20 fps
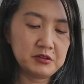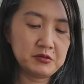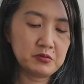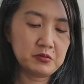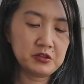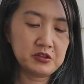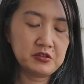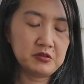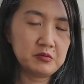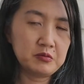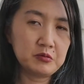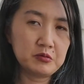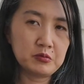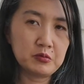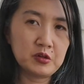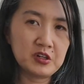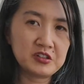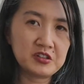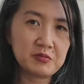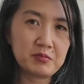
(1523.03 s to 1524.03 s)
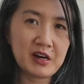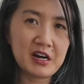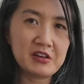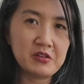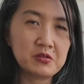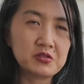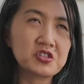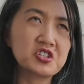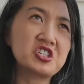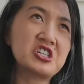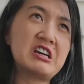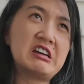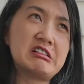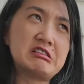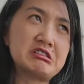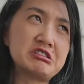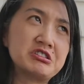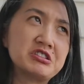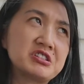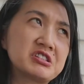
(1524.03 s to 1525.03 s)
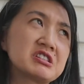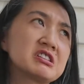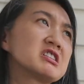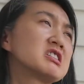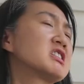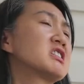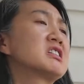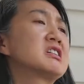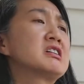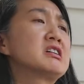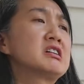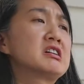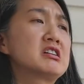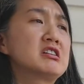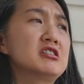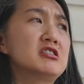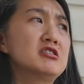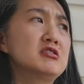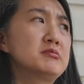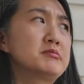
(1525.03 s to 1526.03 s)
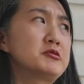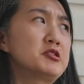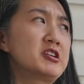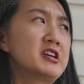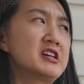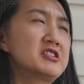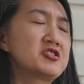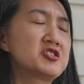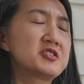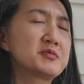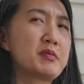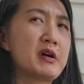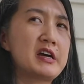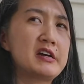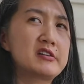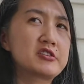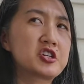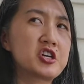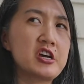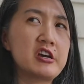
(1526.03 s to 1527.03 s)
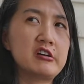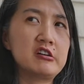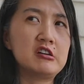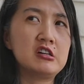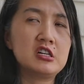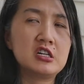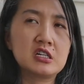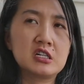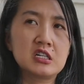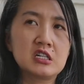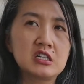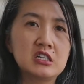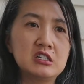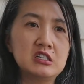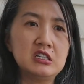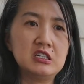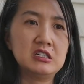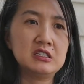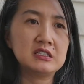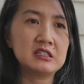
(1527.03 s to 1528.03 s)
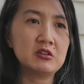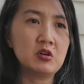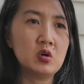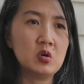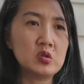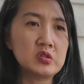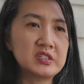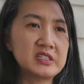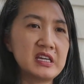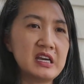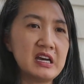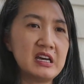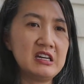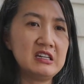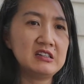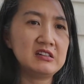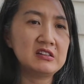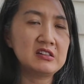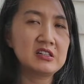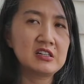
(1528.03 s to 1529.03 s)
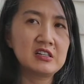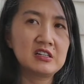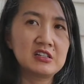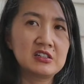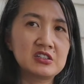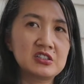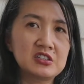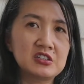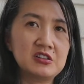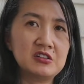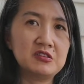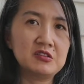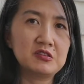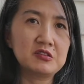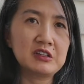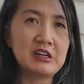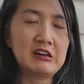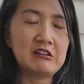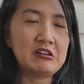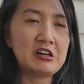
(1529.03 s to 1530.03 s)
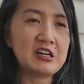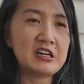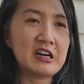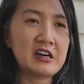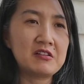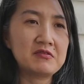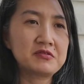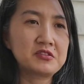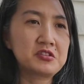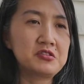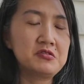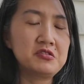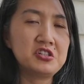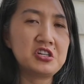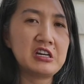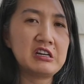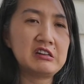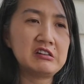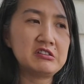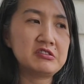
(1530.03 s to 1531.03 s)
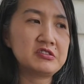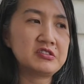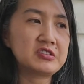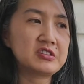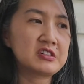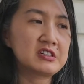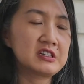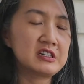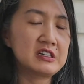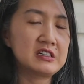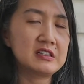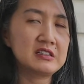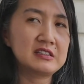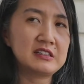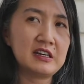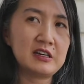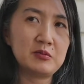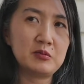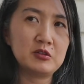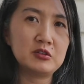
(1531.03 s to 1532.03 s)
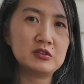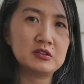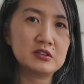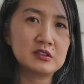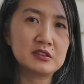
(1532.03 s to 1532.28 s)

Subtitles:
When you want to buy those chairs, you can't just buy a chair. It's a whole set. So now I have 2 chairs and a table.